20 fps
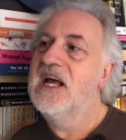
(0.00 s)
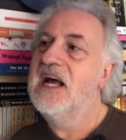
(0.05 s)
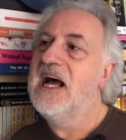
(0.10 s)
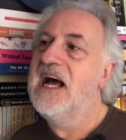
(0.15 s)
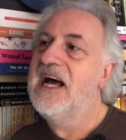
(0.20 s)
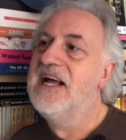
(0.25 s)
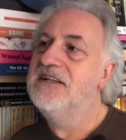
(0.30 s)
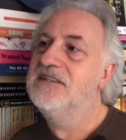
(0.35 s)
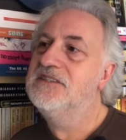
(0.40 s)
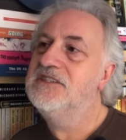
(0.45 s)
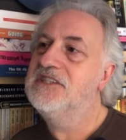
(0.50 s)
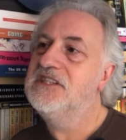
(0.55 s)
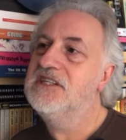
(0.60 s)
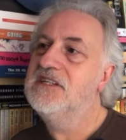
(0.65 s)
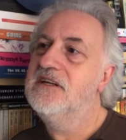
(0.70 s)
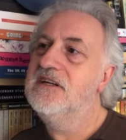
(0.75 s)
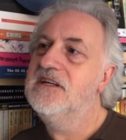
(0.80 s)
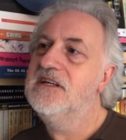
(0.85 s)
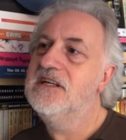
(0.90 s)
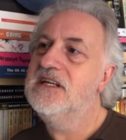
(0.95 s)
And
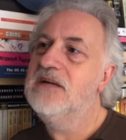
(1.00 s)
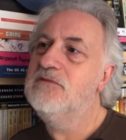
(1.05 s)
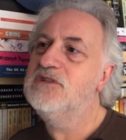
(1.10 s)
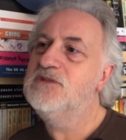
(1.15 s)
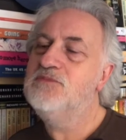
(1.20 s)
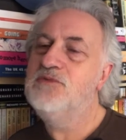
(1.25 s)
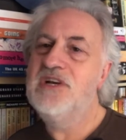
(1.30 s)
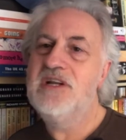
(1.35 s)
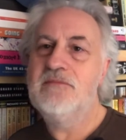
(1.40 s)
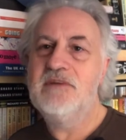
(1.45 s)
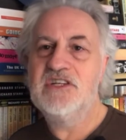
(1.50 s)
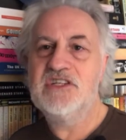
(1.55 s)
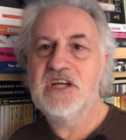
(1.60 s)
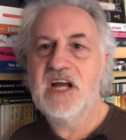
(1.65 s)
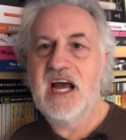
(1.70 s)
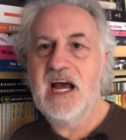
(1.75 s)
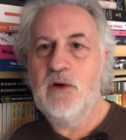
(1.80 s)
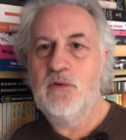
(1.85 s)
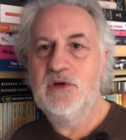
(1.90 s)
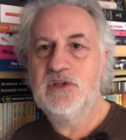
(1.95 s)
it was pretty much
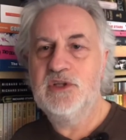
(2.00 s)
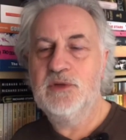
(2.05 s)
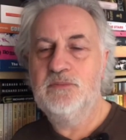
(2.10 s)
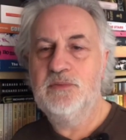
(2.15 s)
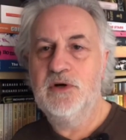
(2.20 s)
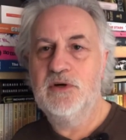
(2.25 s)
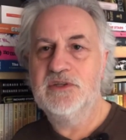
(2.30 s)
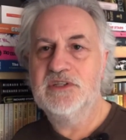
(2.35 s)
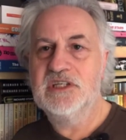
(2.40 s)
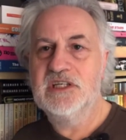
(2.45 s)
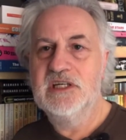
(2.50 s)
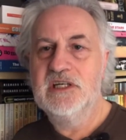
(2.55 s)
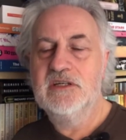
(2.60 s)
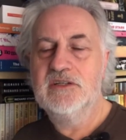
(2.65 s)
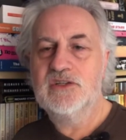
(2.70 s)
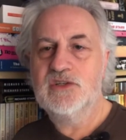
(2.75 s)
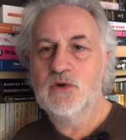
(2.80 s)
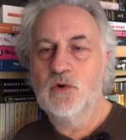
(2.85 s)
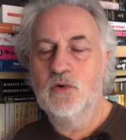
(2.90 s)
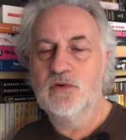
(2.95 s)
Howard that put
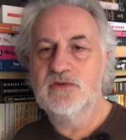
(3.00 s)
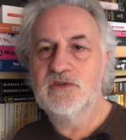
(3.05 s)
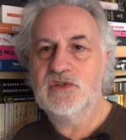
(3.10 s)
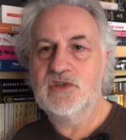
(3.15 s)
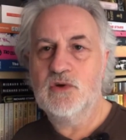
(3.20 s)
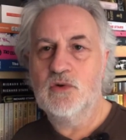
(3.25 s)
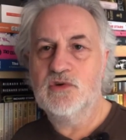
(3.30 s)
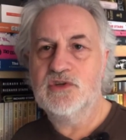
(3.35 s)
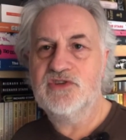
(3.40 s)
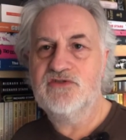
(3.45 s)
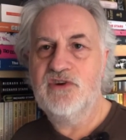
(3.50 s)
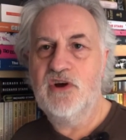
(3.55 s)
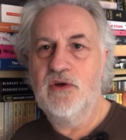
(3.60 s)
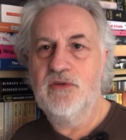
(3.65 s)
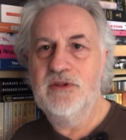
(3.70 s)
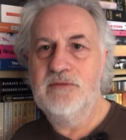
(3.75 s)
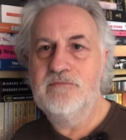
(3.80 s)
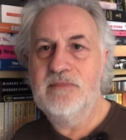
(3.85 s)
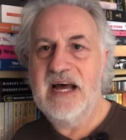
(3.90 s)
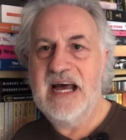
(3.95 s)
Sword and Sorcery on
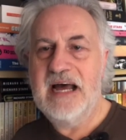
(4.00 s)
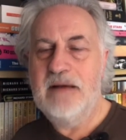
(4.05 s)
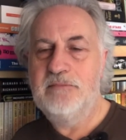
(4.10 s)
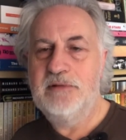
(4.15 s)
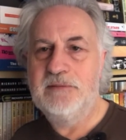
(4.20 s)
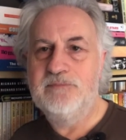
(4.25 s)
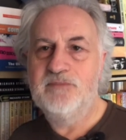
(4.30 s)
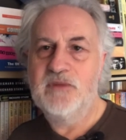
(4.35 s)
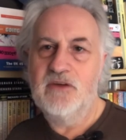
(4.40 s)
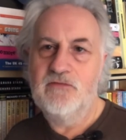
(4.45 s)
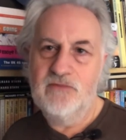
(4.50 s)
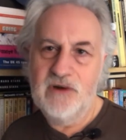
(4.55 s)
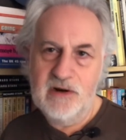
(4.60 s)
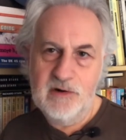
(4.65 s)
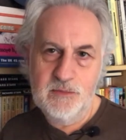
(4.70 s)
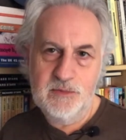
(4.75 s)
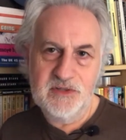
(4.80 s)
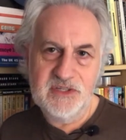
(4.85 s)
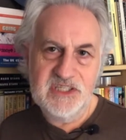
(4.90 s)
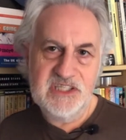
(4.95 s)
the map. Round
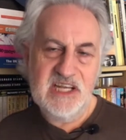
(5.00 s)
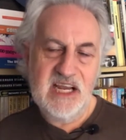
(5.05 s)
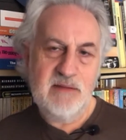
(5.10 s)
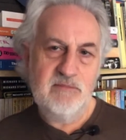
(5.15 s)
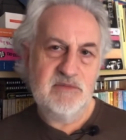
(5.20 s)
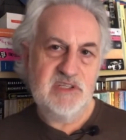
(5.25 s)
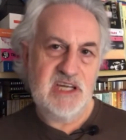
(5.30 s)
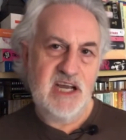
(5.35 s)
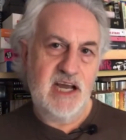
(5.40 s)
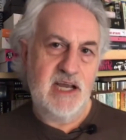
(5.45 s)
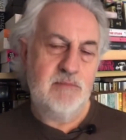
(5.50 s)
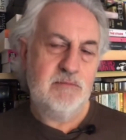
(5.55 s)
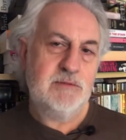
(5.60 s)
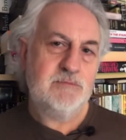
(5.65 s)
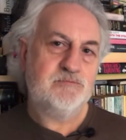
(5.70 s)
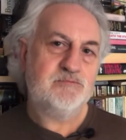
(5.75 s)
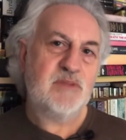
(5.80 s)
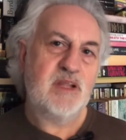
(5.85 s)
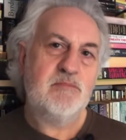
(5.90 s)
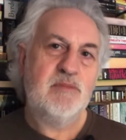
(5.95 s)
about the same time,
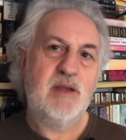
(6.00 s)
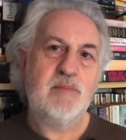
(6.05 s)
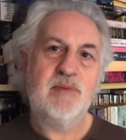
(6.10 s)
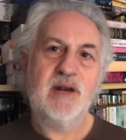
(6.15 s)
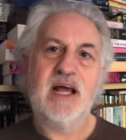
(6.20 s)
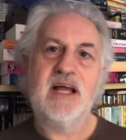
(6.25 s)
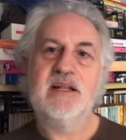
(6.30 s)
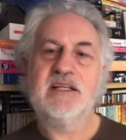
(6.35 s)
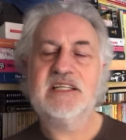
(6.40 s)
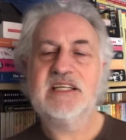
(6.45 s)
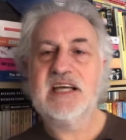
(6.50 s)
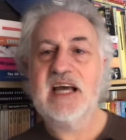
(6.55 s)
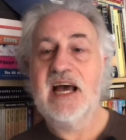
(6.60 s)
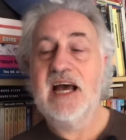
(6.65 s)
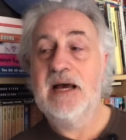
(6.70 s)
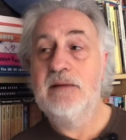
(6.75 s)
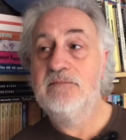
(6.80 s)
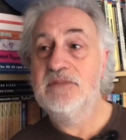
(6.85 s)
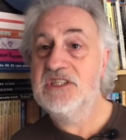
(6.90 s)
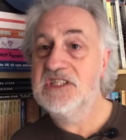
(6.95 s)
people like
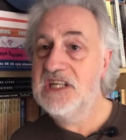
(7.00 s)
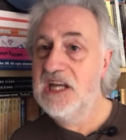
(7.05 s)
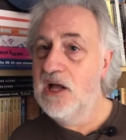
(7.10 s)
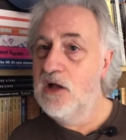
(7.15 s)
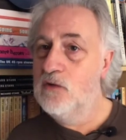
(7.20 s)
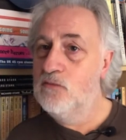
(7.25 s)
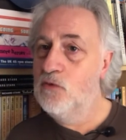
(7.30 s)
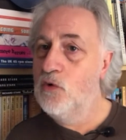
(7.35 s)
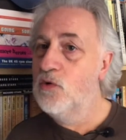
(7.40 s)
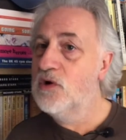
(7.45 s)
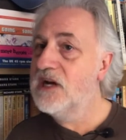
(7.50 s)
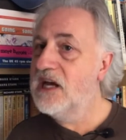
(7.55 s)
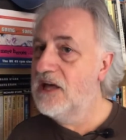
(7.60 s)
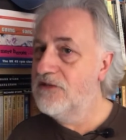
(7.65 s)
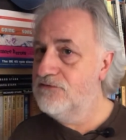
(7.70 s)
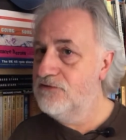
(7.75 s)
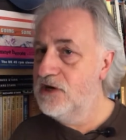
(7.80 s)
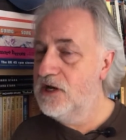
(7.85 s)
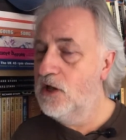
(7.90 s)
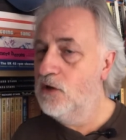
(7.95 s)
C.L. Moore,
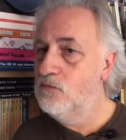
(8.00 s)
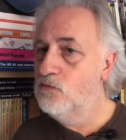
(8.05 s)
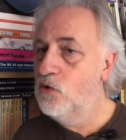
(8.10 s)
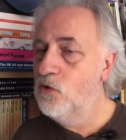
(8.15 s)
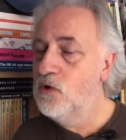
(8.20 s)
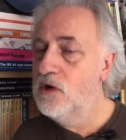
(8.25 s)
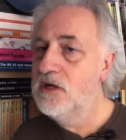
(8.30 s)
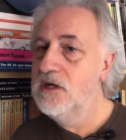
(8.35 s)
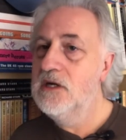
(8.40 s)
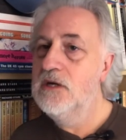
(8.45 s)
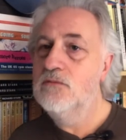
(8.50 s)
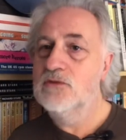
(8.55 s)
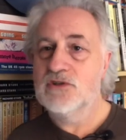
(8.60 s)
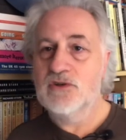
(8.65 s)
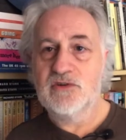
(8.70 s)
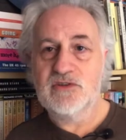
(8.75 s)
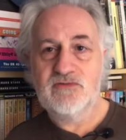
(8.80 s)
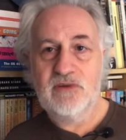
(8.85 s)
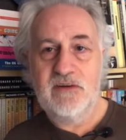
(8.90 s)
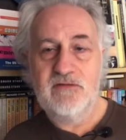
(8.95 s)
Catherine L. Moore, was
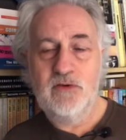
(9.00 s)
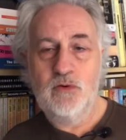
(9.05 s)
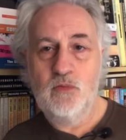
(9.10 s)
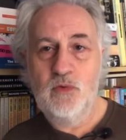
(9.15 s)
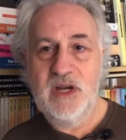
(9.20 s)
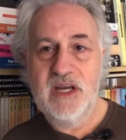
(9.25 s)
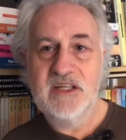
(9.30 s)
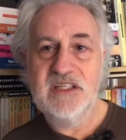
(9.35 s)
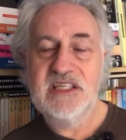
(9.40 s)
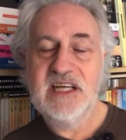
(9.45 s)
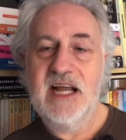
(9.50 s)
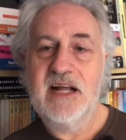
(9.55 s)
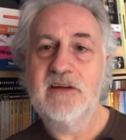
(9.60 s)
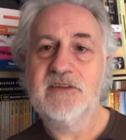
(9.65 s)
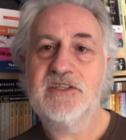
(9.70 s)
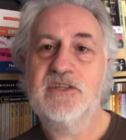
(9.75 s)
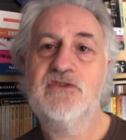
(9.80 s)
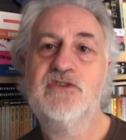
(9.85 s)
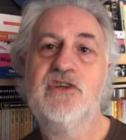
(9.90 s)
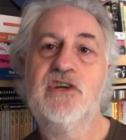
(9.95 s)
also writing for Weird
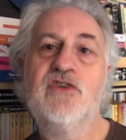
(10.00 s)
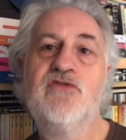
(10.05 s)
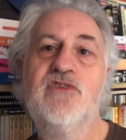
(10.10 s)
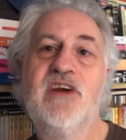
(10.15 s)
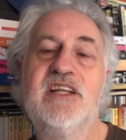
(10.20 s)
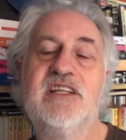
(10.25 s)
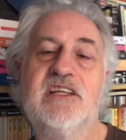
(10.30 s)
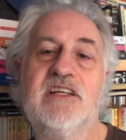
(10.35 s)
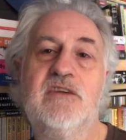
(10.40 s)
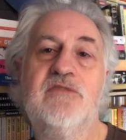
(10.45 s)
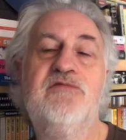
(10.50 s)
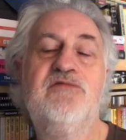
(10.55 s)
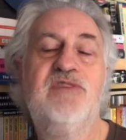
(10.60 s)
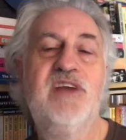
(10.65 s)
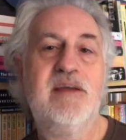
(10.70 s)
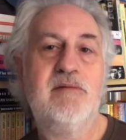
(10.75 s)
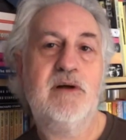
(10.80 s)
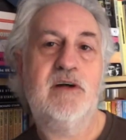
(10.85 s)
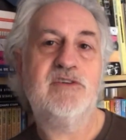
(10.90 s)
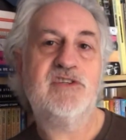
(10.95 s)
Tales, and she created a
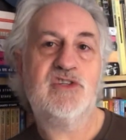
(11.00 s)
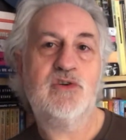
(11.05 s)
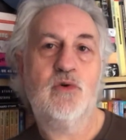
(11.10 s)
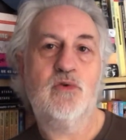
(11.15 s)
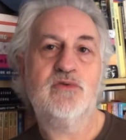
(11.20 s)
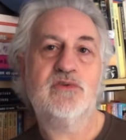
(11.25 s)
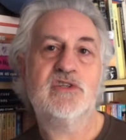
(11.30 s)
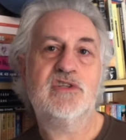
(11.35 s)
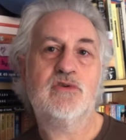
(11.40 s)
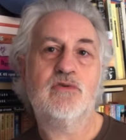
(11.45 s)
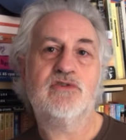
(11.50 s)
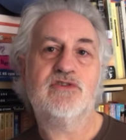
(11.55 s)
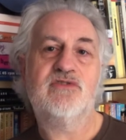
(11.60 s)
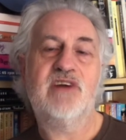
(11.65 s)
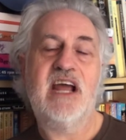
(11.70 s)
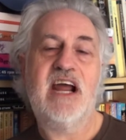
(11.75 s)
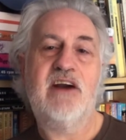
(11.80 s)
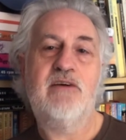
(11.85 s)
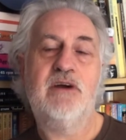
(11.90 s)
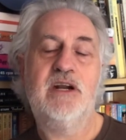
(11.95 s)
female sword and sorcery
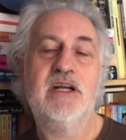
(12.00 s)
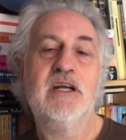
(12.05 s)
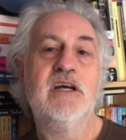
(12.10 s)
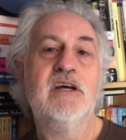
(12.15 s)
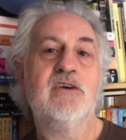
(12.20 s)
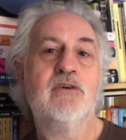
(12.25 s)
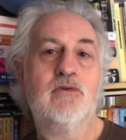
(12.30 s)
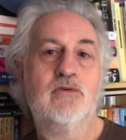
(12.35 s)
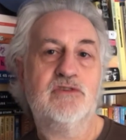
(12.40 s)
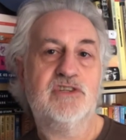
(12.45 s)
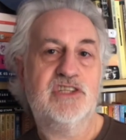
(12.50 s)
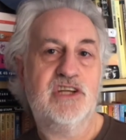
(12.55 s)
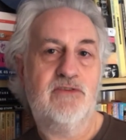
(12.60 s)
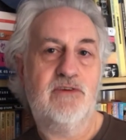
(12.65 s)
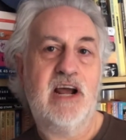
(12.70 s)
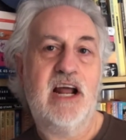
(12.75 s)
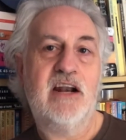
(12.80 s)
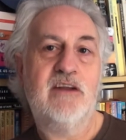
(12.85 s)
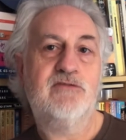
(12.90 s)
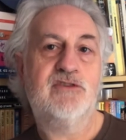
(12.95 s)
heroine called
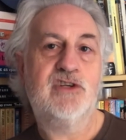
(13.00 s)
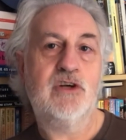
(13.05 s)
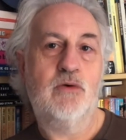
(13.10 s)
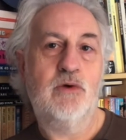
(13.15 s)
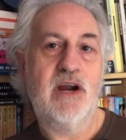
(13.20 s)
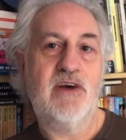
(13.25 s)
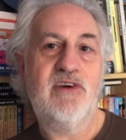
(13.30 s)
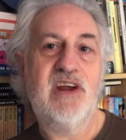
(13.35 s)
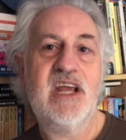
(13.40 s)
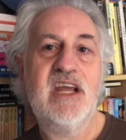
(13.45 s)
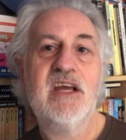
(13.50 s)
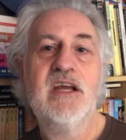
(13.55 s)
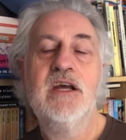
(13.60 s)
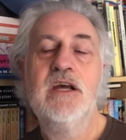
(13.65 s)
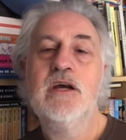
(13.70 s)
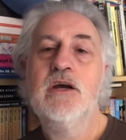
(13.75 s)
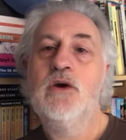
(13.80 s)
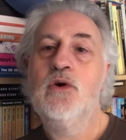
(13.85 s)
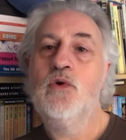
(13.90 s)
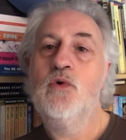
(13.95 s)
Jirelle of Joeri,
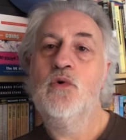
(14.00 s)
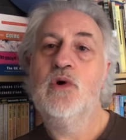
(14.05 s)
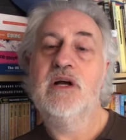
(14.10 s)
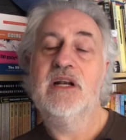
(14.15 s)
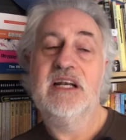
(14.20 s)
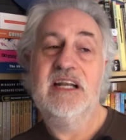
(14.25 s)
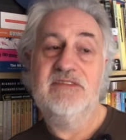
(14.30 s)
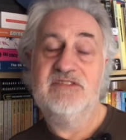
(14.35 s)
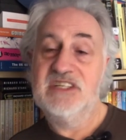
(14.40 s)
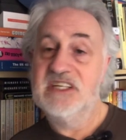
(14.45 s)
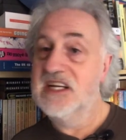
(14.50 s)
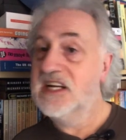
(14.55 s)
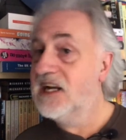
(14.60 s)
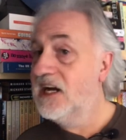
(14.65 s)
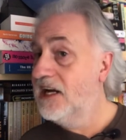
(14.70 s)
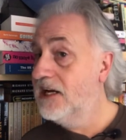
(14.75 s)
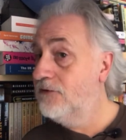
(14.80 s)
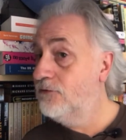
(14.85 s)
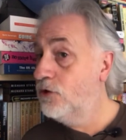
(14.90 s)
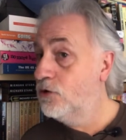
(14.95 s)
who lives in a
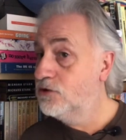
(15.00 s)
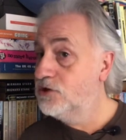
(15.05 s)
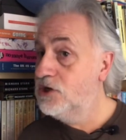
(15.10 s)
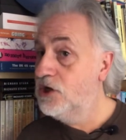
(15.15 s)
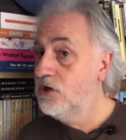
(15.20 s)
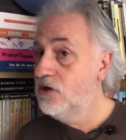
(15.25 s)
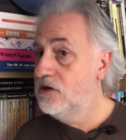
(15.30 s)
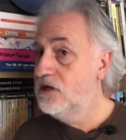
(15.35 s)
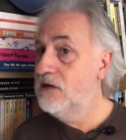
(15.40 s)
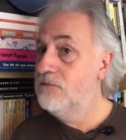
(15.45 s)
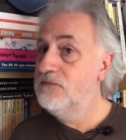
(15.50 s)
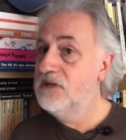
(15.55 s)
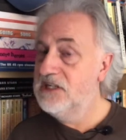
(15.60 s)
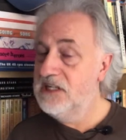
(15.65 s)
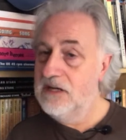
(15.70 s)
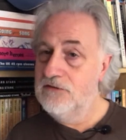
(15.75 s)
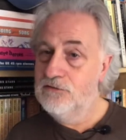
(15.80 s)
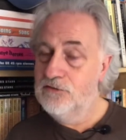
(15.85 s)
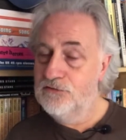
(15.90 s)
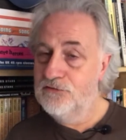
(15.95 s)
kind of alternate
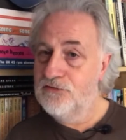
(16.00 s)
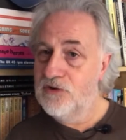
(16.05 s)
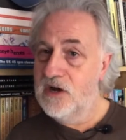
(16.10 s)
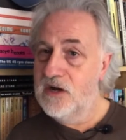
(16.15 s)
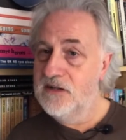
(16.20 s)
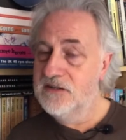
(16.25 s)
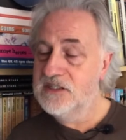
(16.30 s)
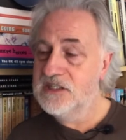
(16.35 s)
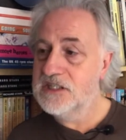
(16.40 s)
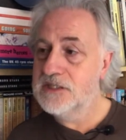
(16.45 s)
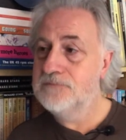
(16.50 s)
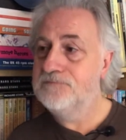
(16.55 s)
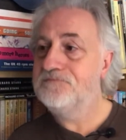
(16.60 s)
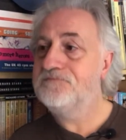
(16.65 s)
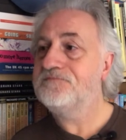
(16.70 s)
medieval France.